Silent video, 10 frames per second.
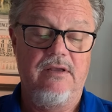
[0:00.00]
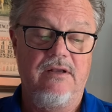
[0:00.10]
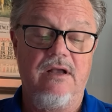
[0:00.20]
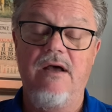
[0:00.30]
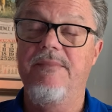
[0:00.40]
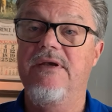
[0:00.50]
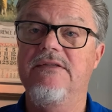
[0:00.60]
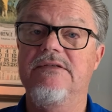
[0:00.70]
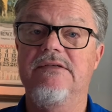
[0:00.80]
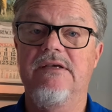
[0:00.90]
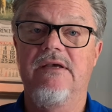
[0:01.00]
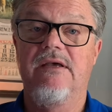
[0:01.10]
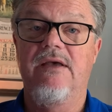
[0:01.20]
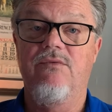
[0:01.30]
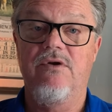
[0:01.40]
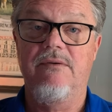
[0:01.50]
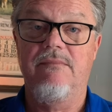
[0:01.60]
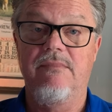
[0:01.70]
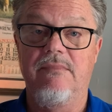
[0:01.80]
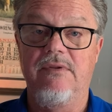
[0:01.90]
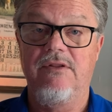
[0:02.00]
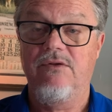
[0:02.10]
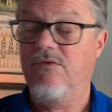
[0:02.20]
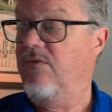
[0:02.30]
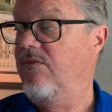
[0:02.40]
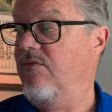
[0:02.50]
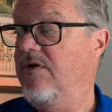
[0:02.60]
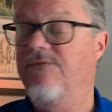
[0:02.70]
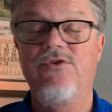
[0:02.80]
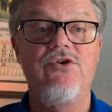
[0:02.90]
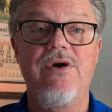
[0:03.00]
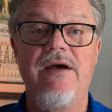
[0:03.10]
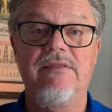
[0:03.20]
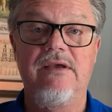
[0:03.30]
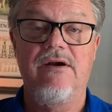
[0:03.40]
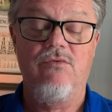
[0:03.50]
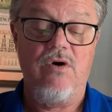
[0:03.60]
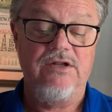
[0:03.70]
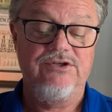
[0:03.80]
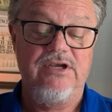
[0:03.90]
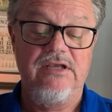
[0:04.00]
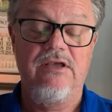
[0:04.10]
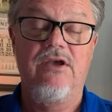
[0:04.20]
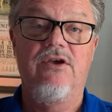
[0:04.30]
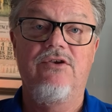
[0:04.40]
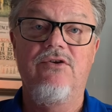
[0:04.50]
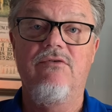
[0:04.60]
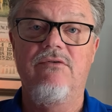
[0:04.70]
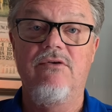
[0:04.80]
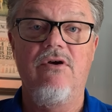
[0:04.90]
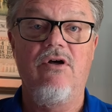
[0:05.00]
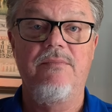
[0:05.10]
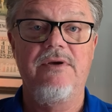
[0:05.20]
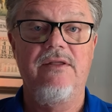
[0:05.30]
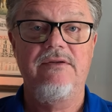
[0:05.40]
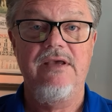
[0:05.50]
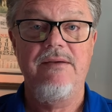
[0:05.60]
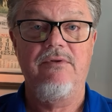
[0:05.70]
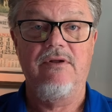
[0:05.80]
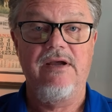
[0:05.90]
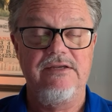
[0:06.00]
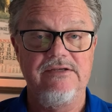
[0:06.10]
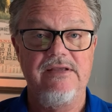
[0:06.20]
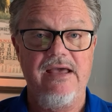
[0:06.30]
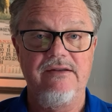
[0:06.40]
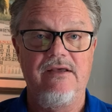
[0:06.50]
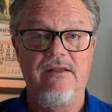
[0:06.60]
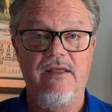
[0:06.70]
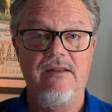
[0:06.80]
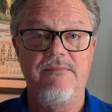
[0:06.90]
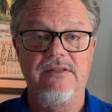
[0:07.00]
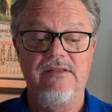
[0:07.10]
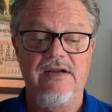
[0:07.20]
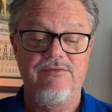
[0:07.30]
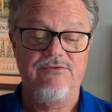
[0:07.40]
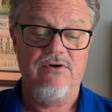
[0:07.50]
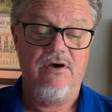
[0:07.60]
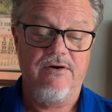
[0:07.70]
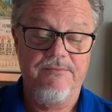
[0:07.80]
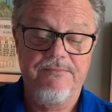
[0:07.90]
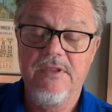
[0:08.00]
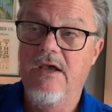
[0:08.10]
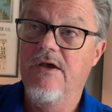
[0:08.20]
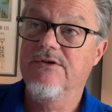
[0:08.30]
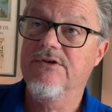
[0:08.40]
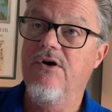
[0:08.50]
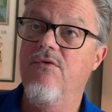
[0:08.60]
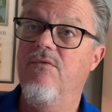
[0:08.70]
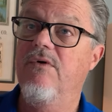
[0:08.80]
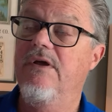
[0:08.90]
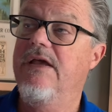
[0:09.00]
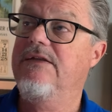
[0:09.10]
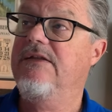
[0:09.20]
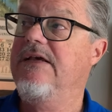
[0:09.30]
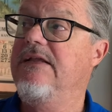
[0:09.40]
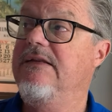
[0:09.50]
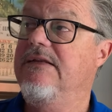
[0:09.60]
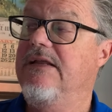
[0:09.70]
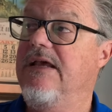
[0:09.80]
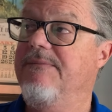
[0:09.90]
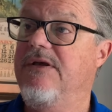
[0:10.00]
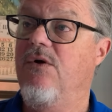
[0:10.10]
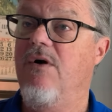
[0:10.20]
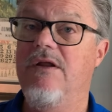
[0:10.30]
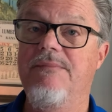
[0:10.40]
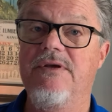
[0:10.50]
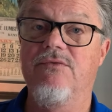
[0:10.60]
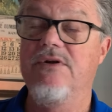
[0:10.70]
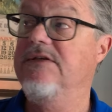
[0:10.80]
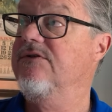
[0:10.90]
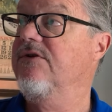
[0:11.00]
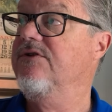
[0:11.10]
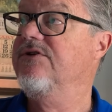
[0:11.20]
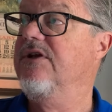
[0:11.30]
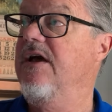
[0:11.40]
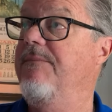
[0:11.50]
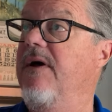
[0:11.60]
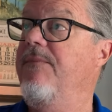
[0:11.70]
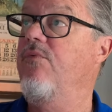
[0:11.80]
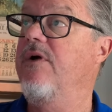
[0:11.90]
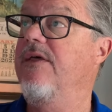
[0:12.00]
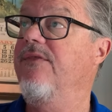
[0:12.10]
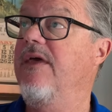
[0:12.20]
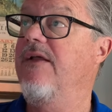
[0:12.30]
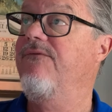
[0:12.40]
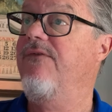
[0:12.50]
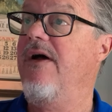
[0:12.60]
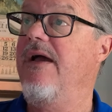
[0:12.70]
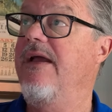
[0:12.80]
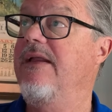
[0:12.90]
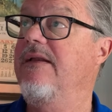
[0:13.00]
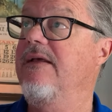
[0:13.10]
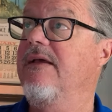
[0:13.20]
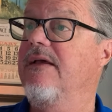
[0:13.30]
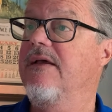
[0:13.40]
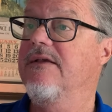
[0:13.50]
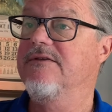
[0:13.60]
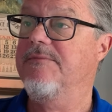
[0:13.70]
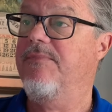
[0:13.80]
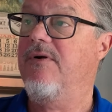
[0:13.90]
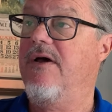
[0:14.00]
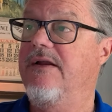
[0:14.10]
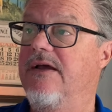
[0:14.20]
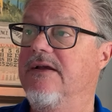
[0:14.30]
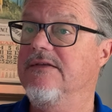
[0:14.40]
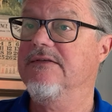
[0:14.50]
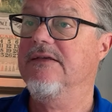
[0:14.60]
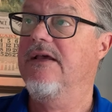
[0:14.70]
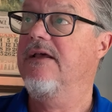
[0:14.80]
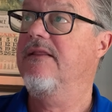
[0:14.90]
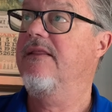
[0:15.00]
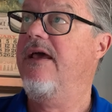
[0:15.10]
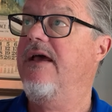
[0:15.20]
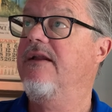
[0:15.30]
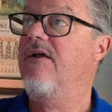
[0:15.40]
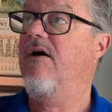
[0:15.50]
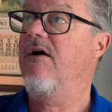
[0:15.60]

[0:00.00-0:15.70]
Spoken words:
comments, one of you out there watching, you called me on the table, and I just had to admit that I was wrong. So, it did take me quite a bit of research to come up with and find some products that